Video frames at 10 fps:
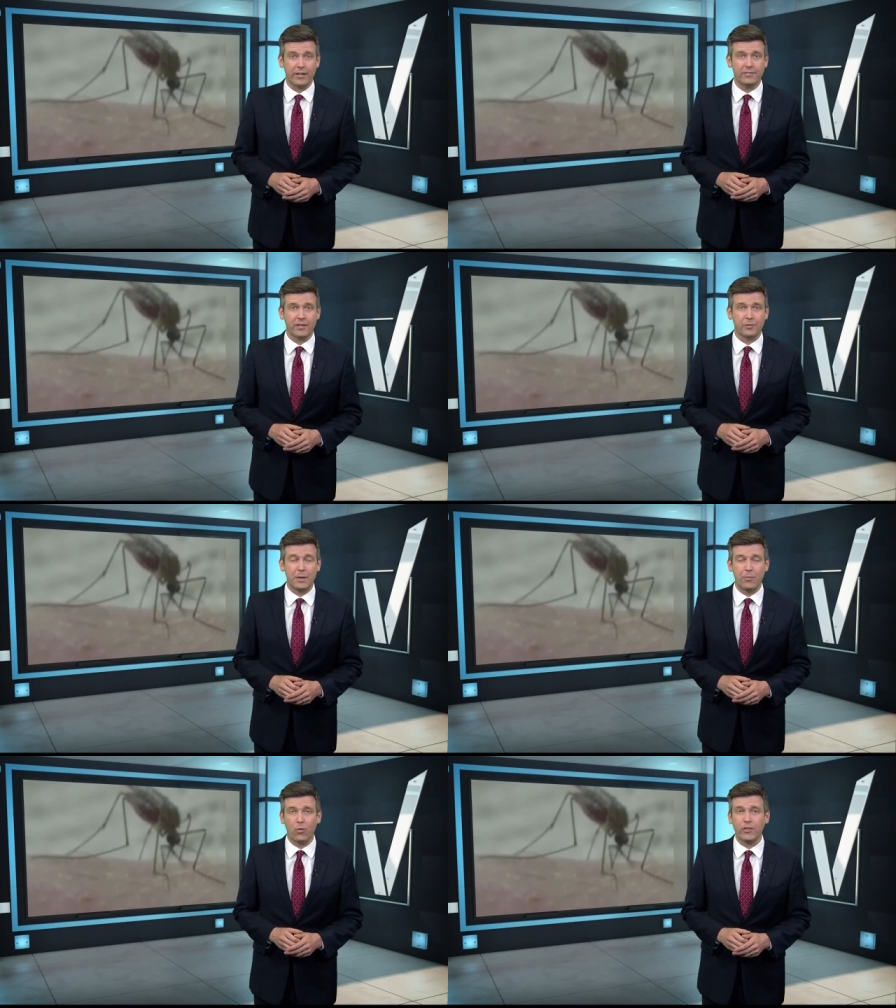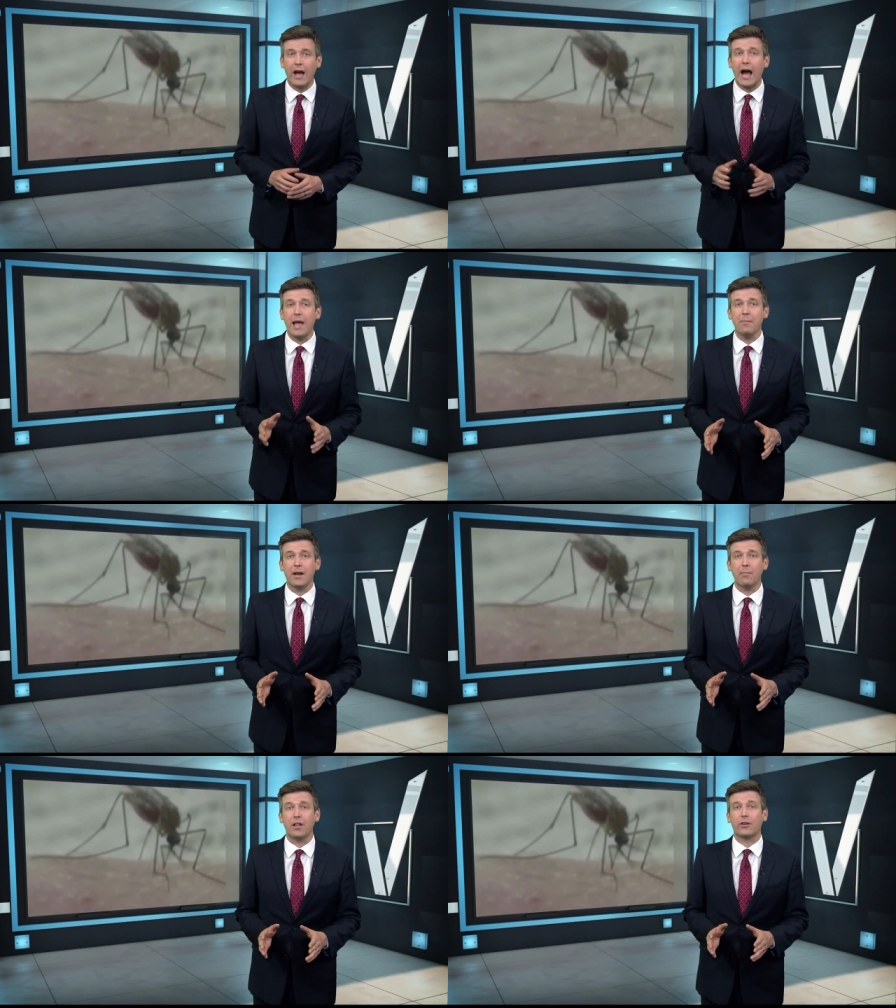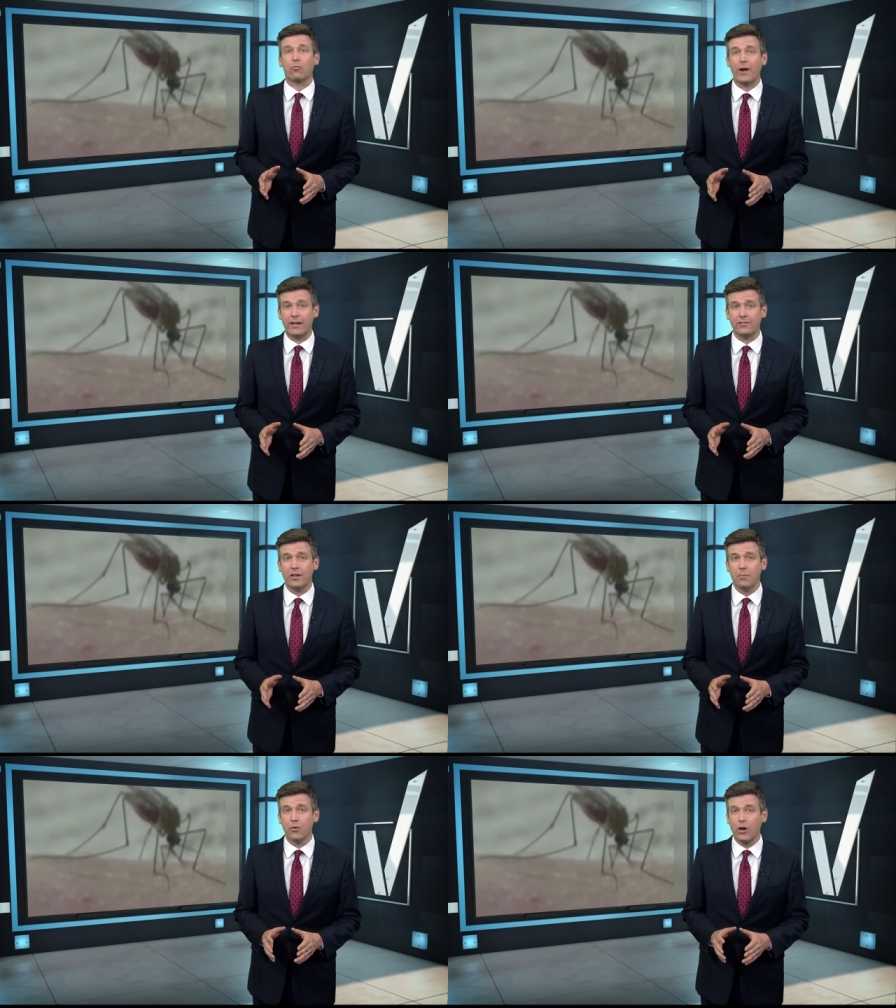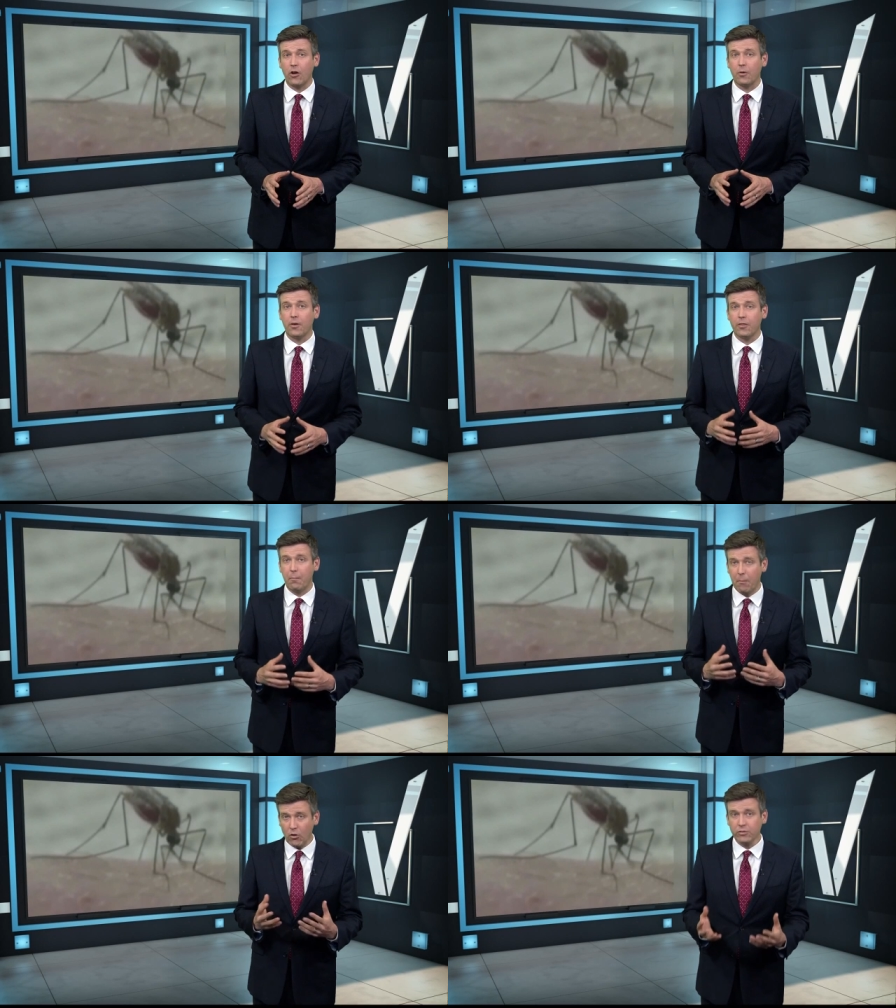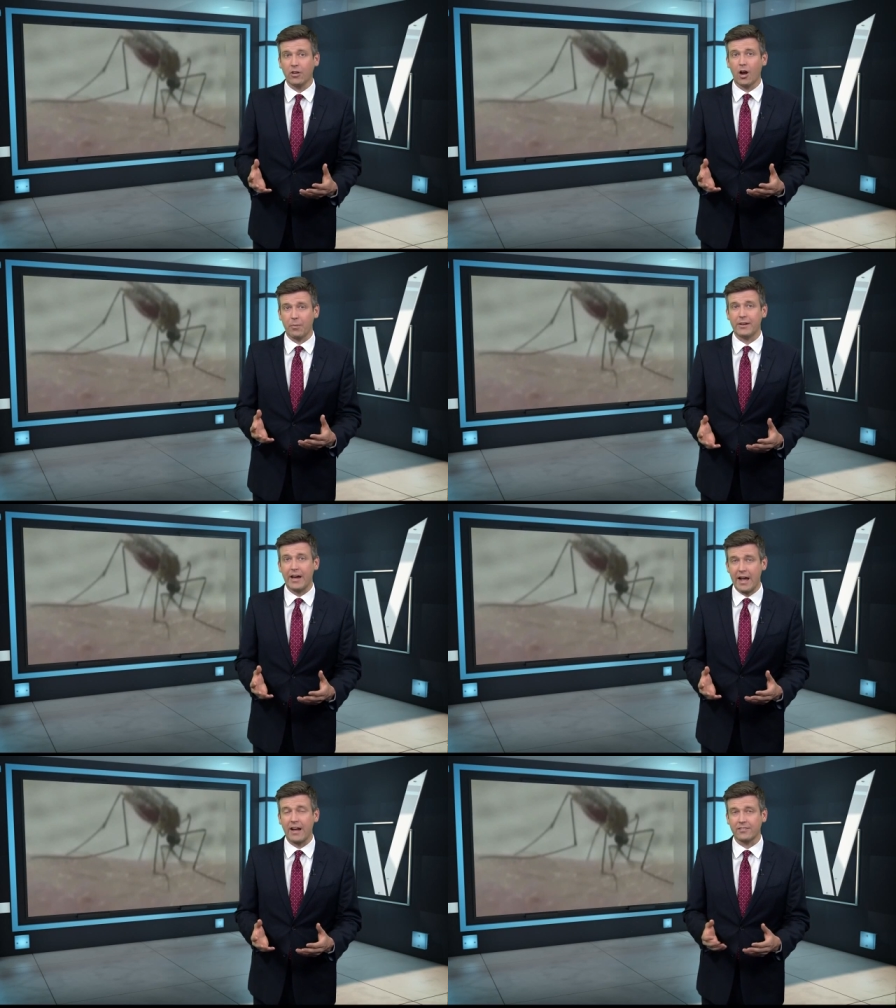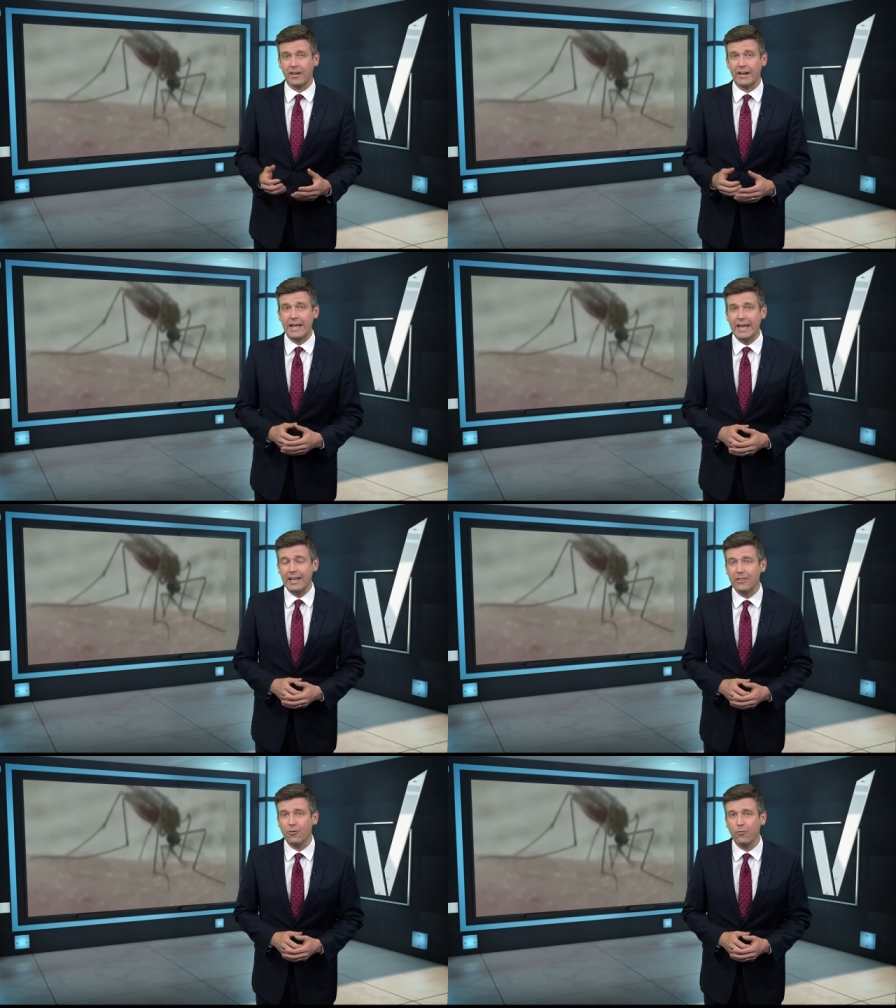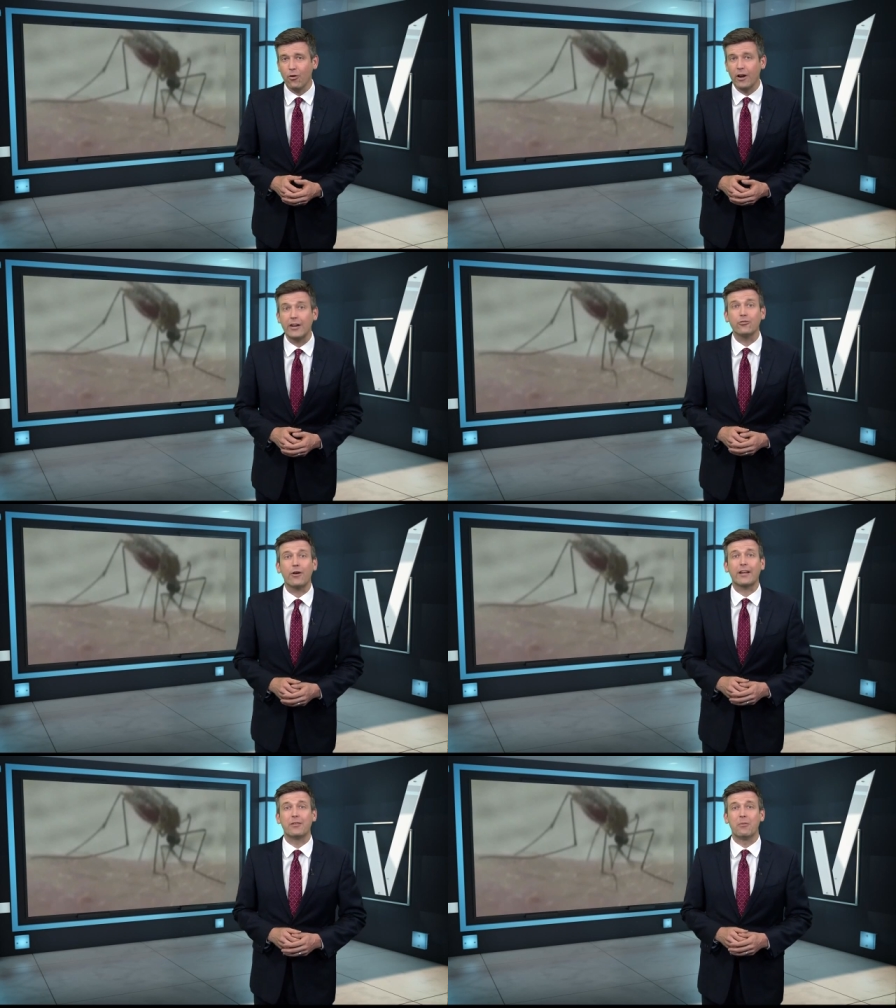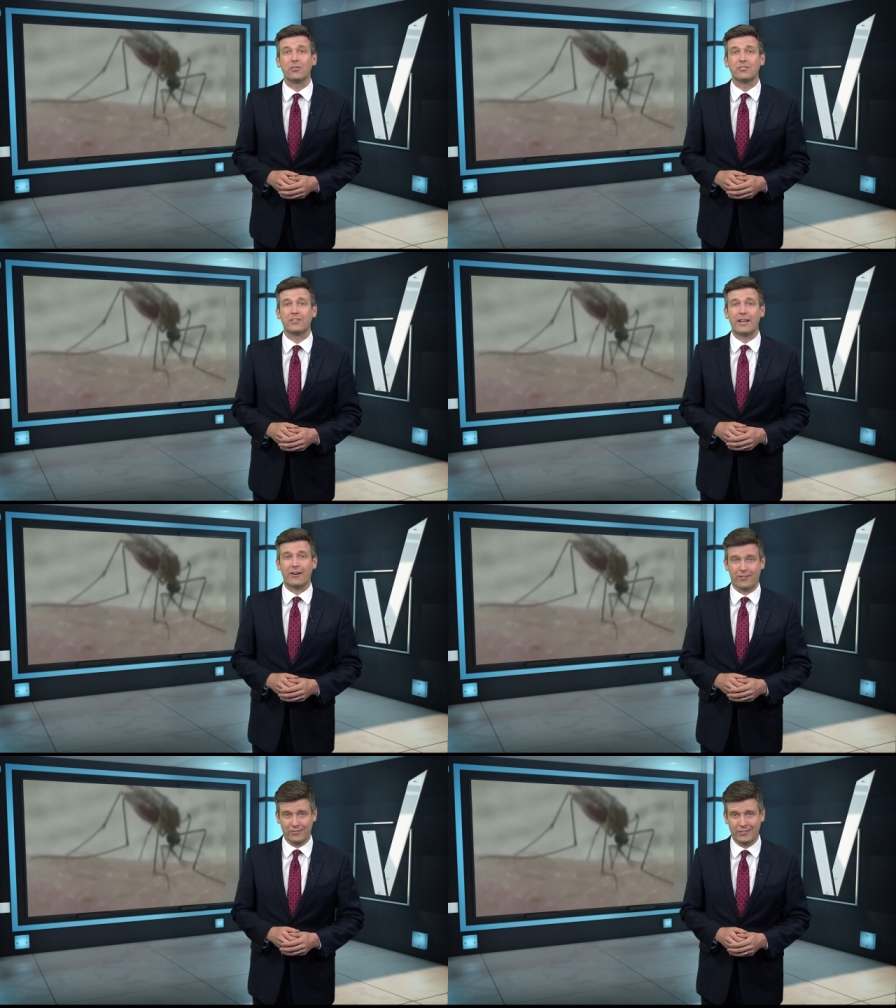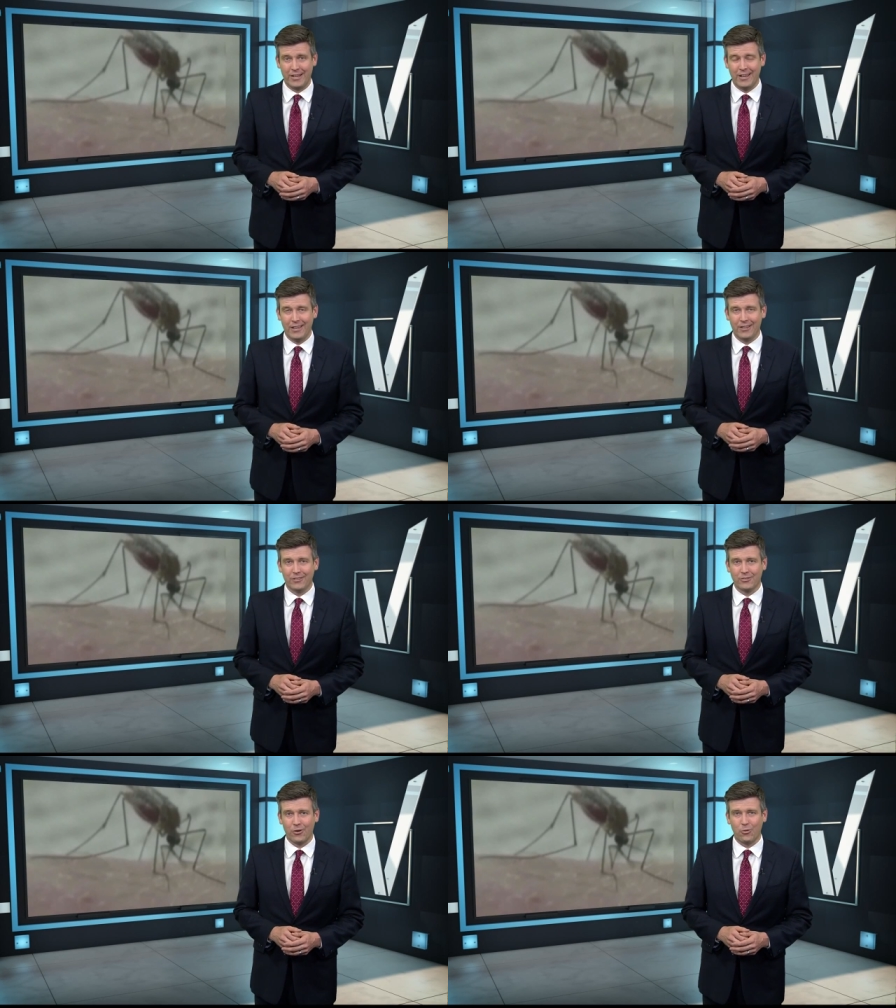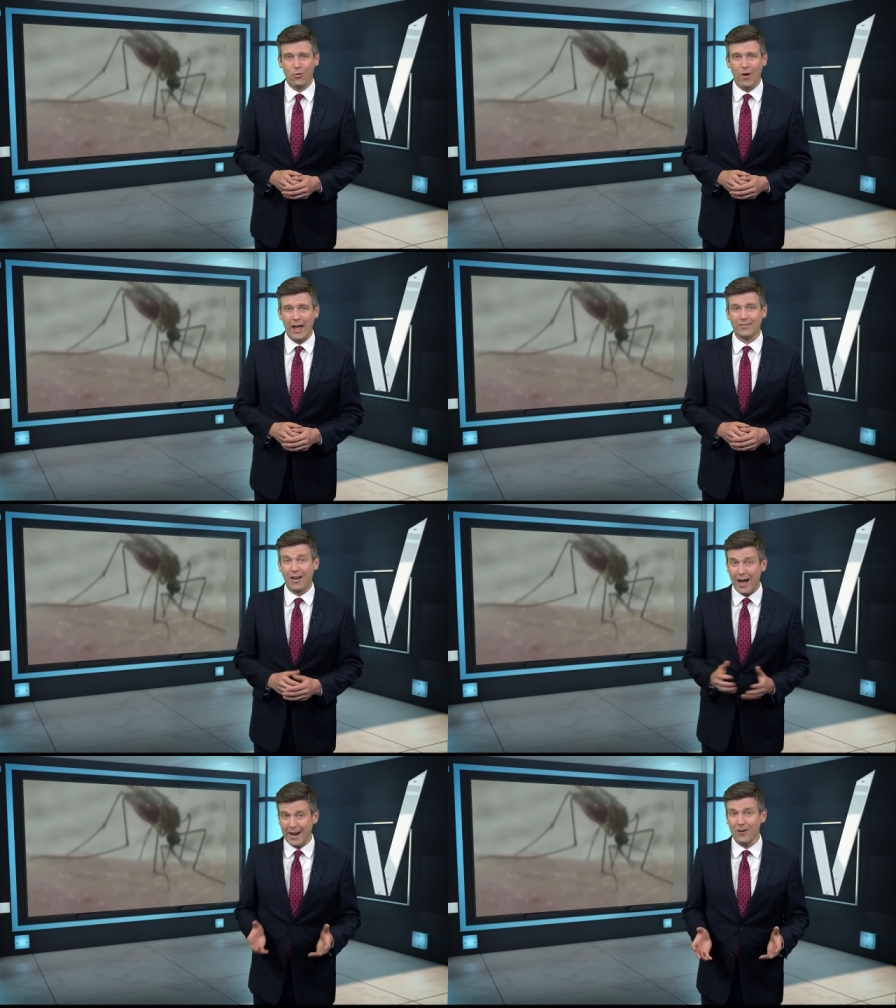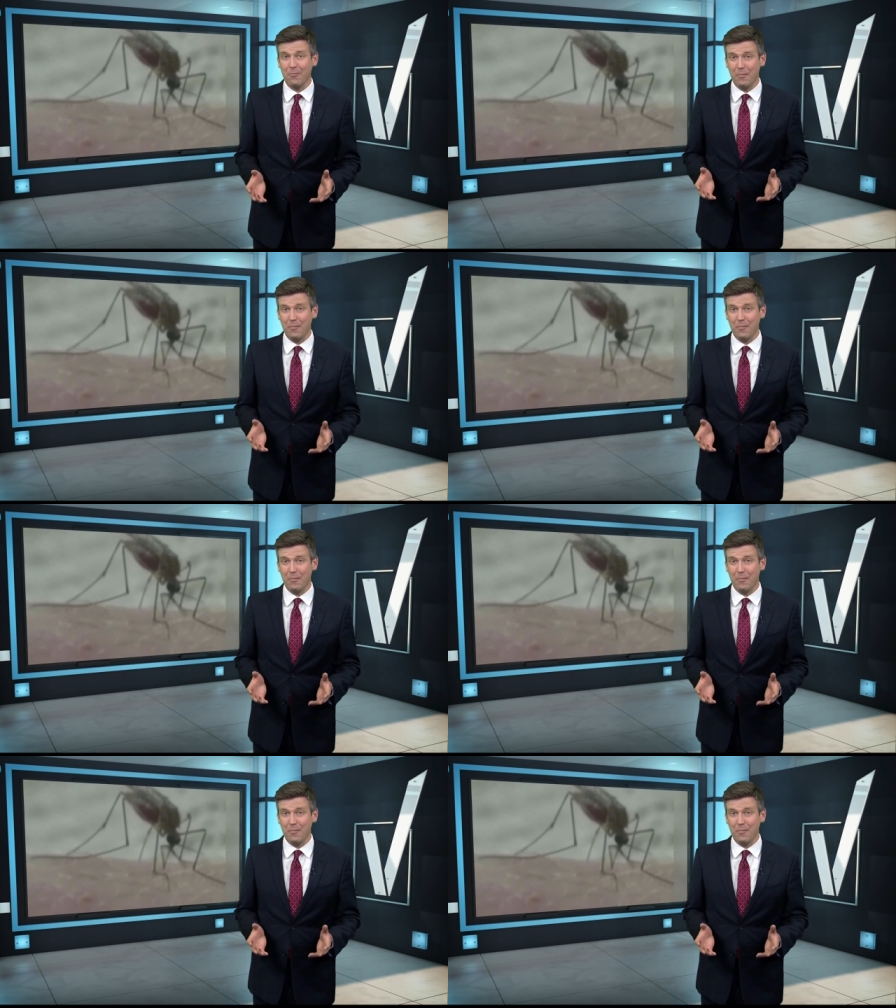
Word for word: He says people with high metabolic rates put out the most carbon dioxide and therefore attract the most skeeters. So who has higher